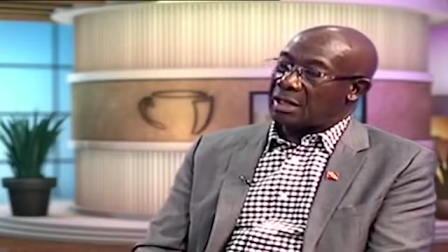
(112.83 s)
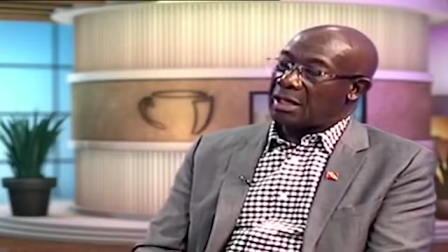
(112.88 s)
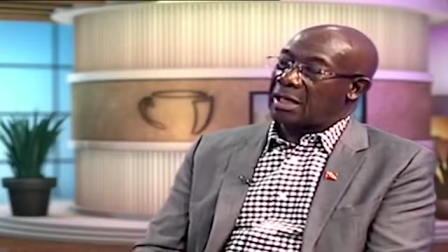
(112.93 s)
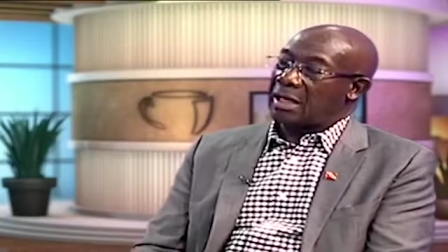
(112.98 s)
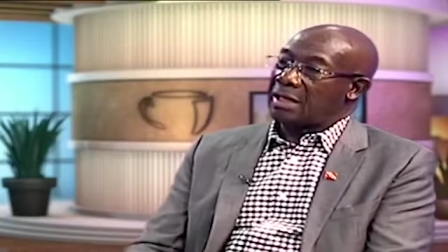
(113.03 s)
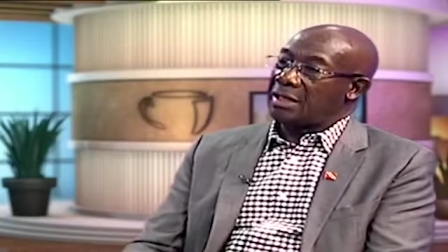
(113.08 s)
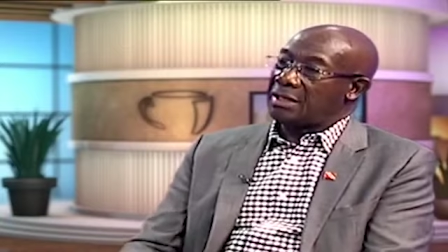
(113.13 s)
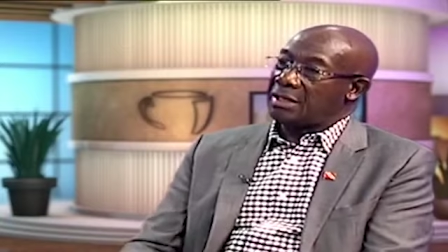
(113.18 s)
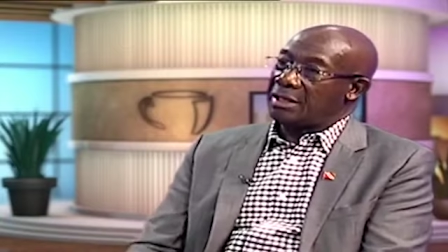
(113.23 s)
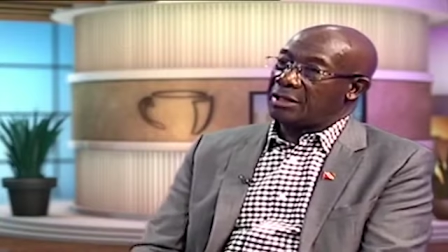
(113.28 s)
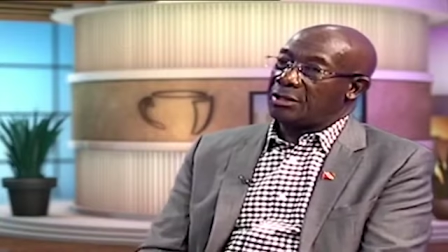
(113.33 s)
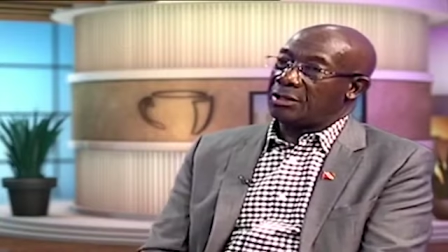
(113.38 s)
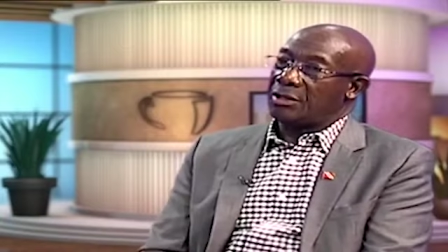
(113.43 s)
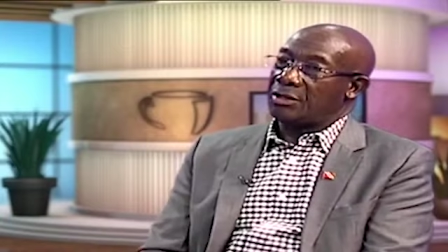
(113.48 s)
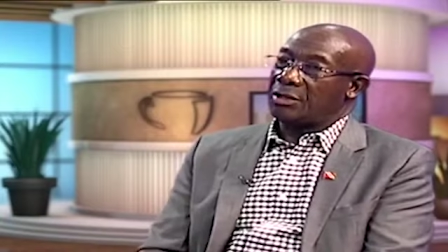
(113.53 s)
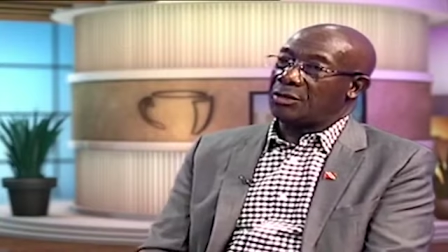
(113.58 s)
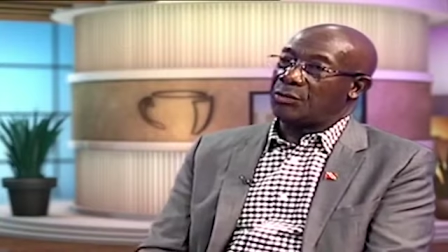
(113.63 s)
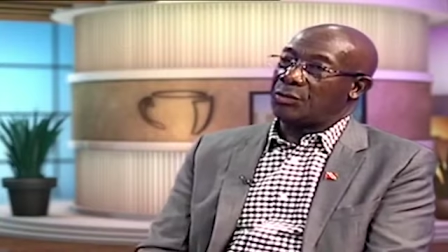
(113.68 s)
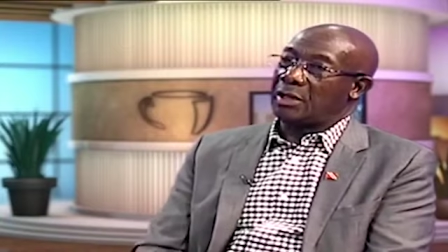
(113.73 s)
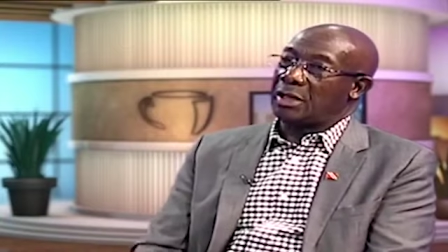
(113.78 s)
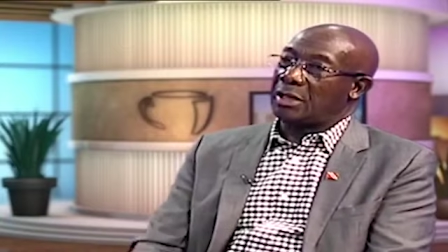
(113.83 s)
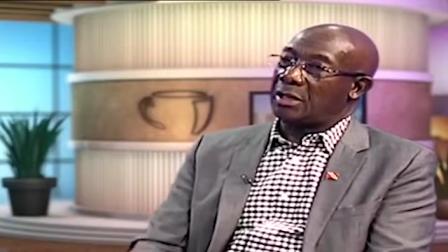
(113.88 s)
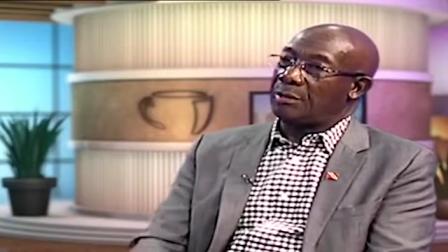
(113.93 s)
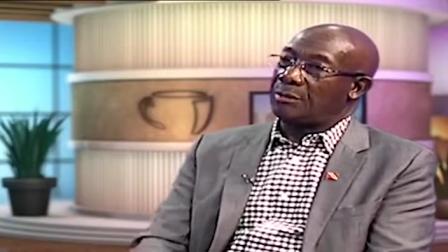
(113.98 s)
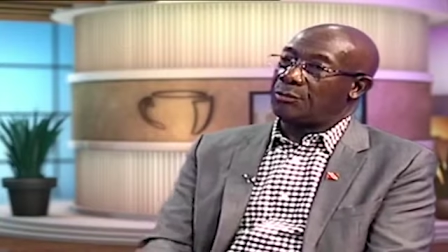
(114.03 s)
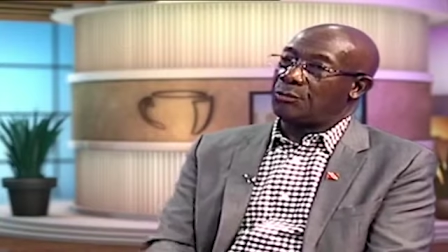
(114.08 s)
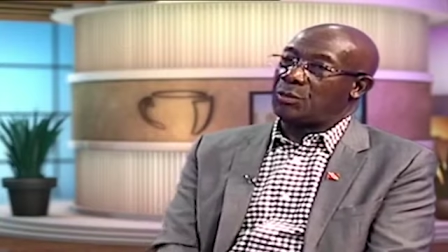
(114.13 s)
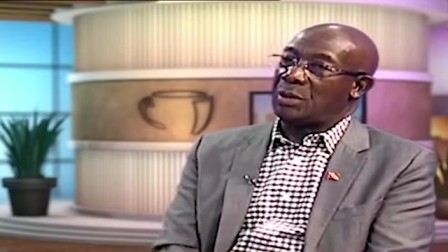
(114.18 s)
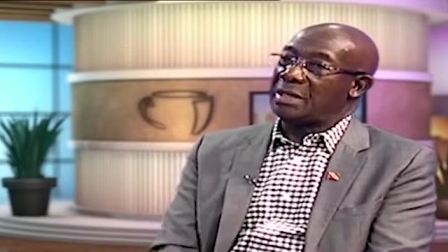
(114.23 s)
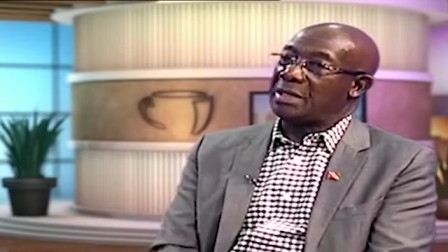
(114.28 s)
and then
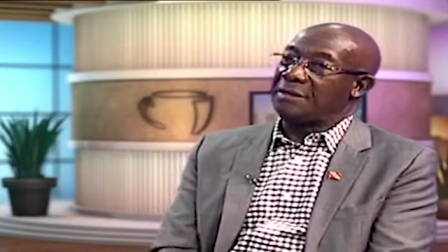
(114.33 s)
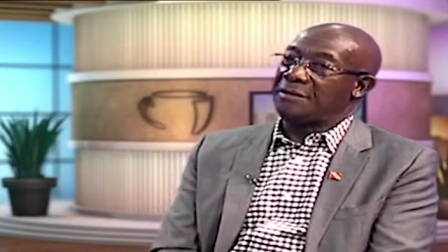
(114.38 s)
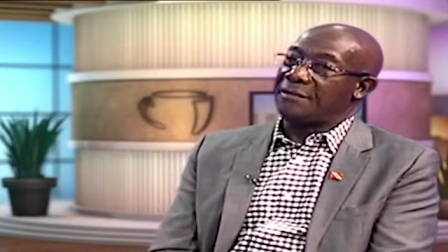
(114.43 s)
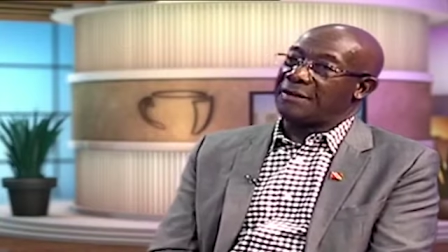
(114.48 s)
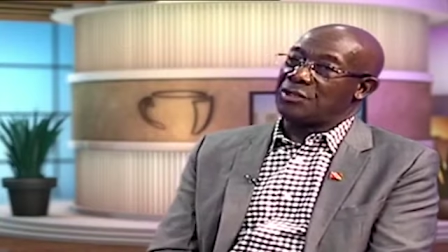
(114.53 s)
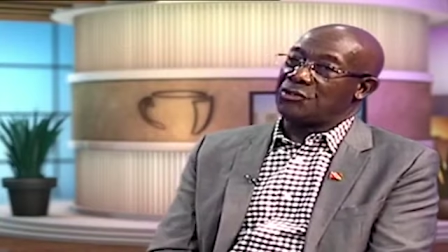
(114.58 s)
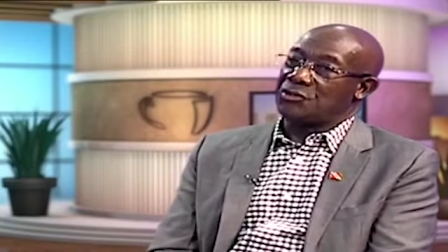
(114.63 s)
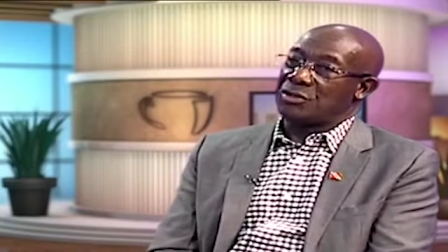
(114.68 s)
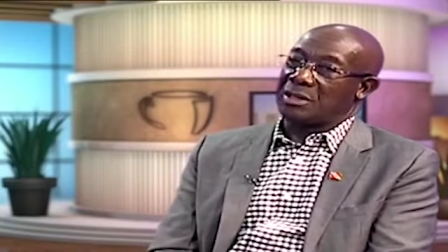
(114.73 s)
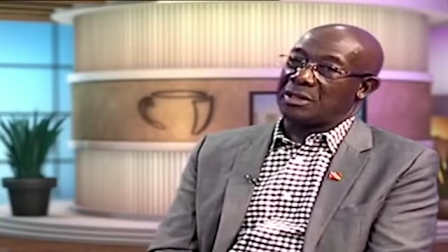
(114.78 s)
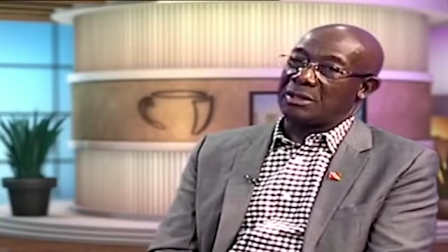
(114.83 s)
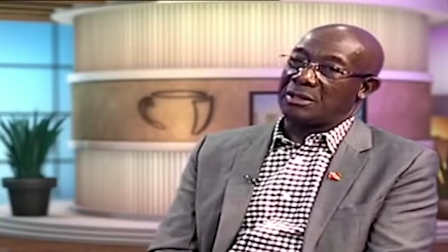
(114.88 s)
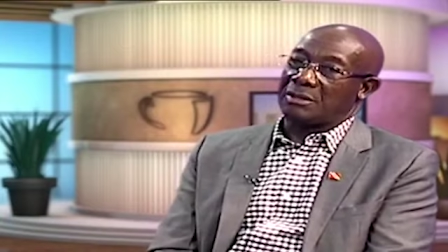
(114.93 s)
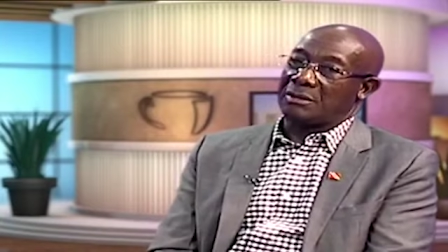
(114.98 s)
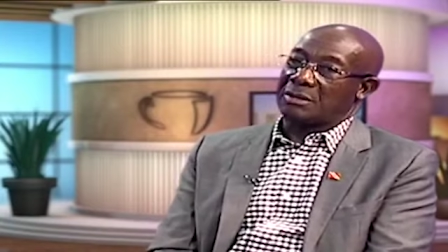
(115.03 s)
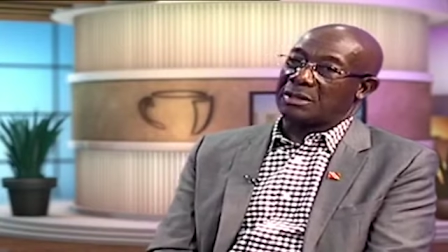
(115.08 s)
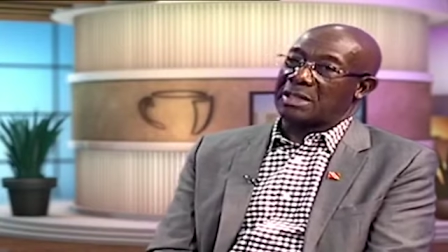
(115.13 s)
um, when they eventually,